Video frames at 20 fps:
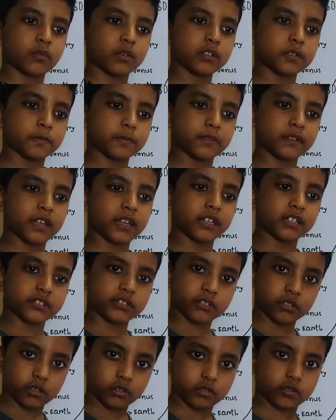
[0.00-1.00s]
what
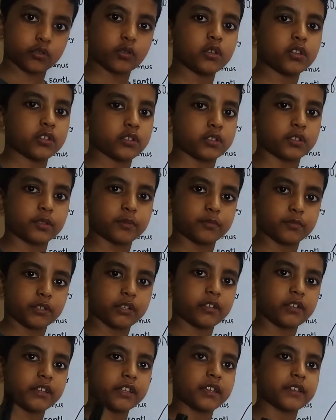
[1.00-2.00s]
planets in our solar system
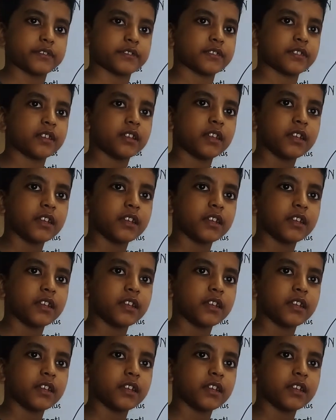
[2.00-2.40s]
really is.